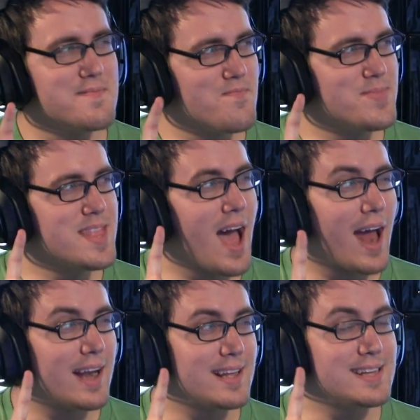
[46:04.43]

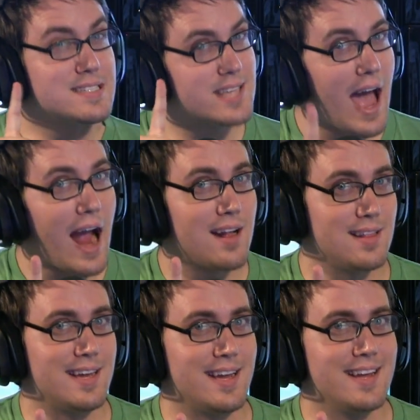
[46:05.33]
Not
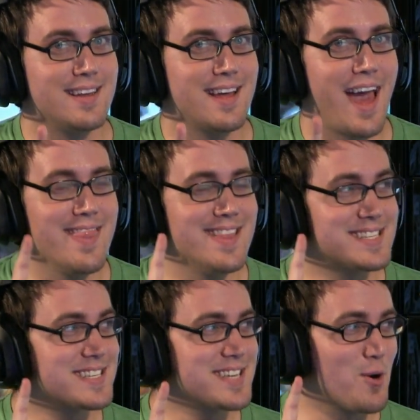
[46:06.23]
entirely. And
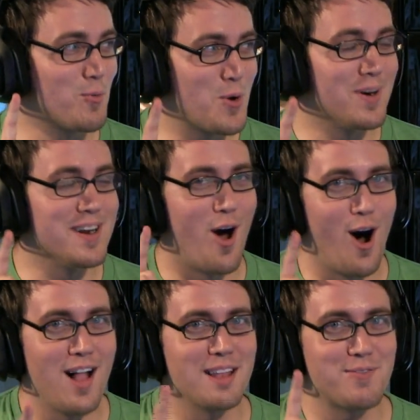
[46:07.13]
this is going to ruin
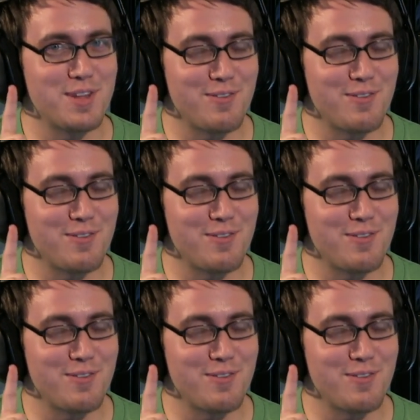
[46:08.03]
all of the